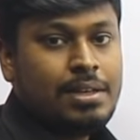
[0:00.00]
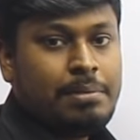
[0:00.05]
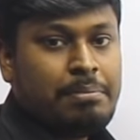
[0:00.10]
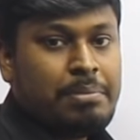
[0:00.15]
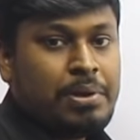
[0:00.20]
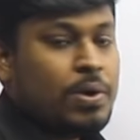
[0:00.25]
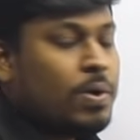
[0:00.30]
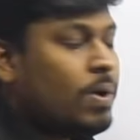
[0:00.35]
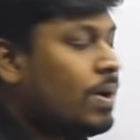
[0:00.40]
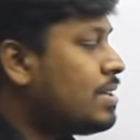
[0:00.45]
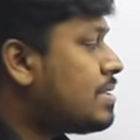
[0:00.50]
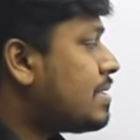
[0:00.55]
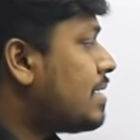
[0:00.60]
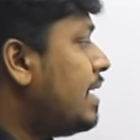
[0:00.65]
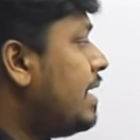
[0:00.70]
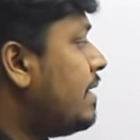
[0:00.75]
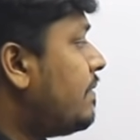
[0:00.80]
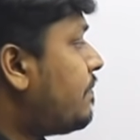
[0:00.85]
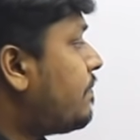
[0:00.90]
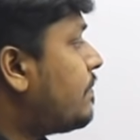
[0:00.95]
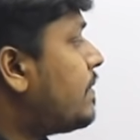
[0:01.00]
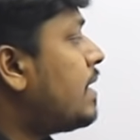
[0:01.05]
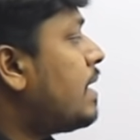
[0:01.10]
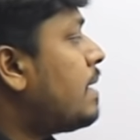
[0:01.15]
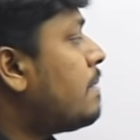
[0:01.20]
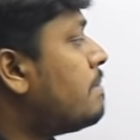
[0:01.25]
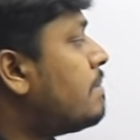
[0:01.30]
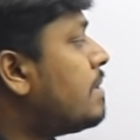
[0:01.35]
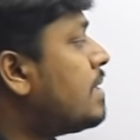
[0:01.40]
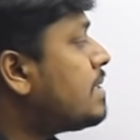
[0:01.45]
Because if the
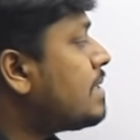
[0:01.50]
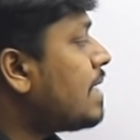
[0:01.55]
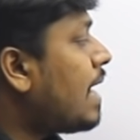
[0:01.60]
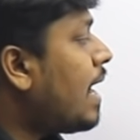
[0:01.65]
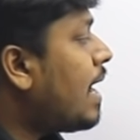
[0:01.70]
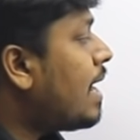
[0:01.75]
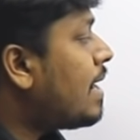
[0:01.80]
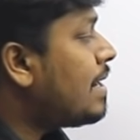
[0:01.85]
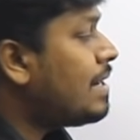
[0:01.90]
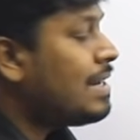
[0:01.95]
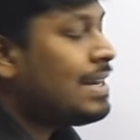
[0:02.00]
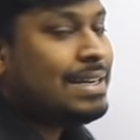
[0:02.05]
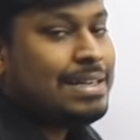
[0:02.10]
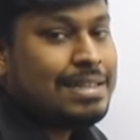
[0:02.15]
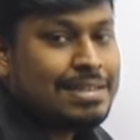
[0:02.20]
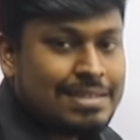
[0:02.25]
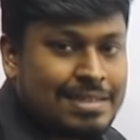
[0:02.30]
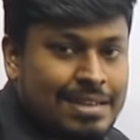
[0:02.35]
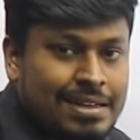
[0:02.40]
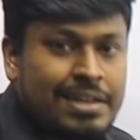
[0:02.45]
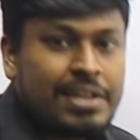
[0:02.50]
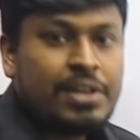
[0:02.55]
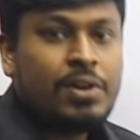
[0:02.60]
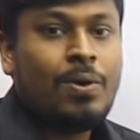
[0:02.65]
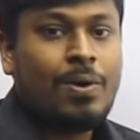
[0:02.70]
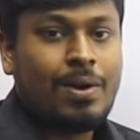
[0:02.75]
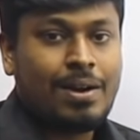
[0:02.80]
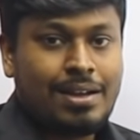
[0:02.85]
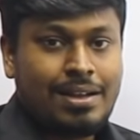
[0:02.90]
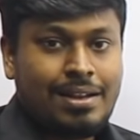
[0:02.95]
numbers are in a descending
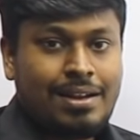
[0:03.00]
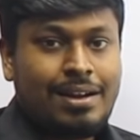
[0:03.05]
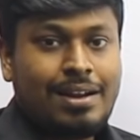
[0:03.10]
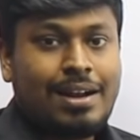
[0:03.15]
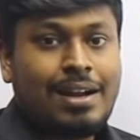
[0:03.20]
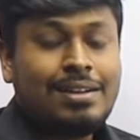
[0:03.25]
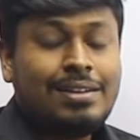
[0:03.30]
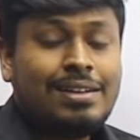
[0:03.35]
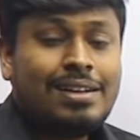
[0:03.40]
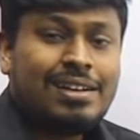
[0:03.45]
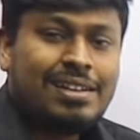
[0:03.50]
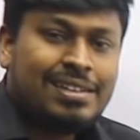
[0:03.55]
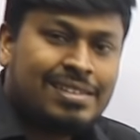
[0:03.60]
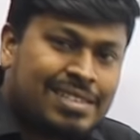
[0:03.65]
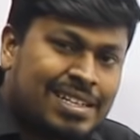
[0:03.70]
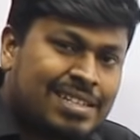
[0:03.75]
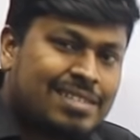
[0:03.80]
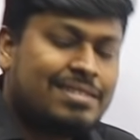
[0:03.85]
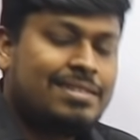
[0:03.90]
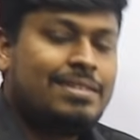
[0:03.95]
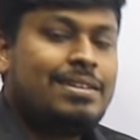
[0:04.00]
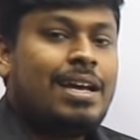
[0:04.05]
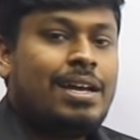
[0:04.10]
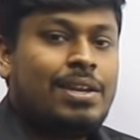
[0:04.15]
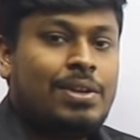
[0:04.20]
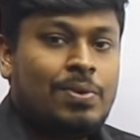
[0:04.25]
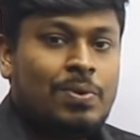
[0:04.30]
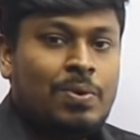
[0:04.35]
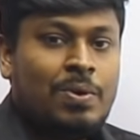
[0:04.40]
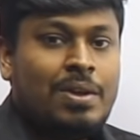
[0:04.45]
order, in that
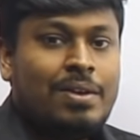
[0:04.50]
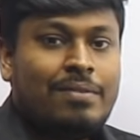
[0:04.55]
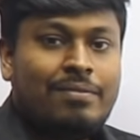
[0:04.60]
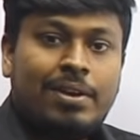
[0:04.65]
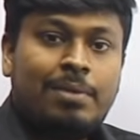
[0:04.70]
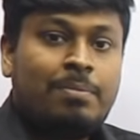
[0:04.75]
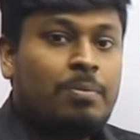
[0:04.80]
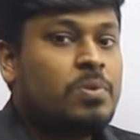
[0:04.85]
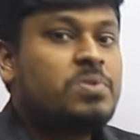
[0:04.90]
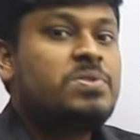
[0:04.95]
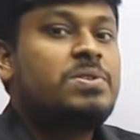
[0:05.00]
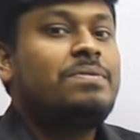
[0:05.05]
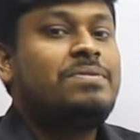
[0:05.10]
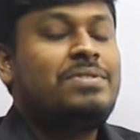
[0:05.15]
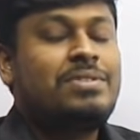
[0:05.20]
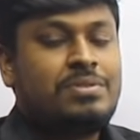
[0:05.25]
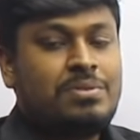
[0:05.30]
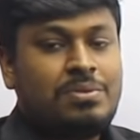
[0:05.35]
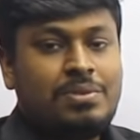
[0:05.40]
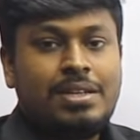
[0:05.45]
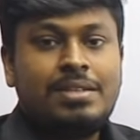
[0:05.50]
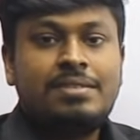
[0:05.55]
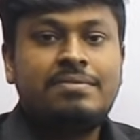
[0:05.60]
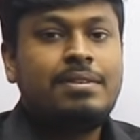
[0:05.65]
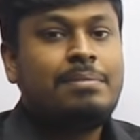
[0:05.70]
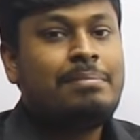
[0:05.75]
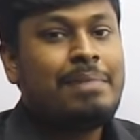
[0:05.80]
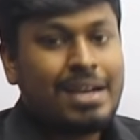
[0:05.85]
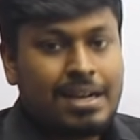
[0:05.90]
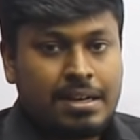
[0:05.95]
scenario where most of the students
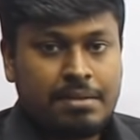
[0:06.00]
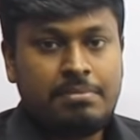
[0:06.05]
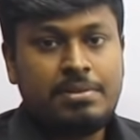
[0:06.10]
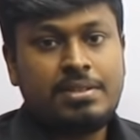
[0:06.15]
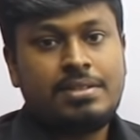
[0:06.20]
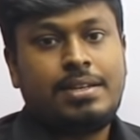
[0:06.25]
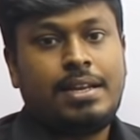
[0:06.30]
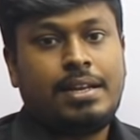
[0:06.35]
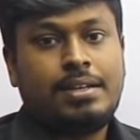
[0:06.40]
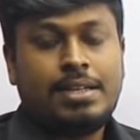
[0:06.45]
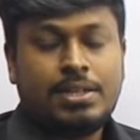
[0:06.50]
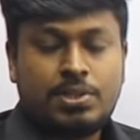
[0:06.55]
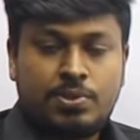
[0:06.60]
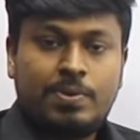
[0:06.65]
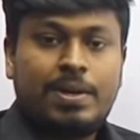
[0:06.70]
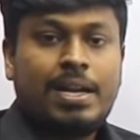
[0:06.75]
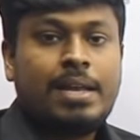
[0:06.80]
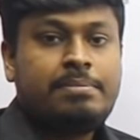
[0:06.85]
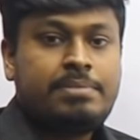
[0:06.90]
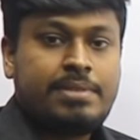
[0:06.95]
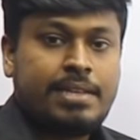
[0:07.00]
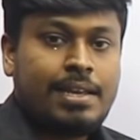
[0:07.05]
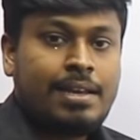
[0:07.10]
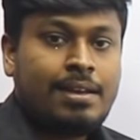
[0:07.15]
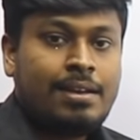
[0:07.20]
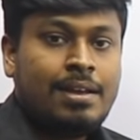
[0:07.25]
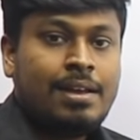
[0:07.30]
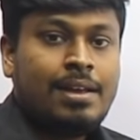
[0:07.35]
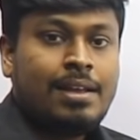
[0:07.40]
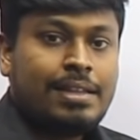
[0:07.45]
will make a mistake. That's what I'm
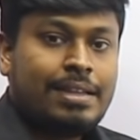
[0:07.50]
saying.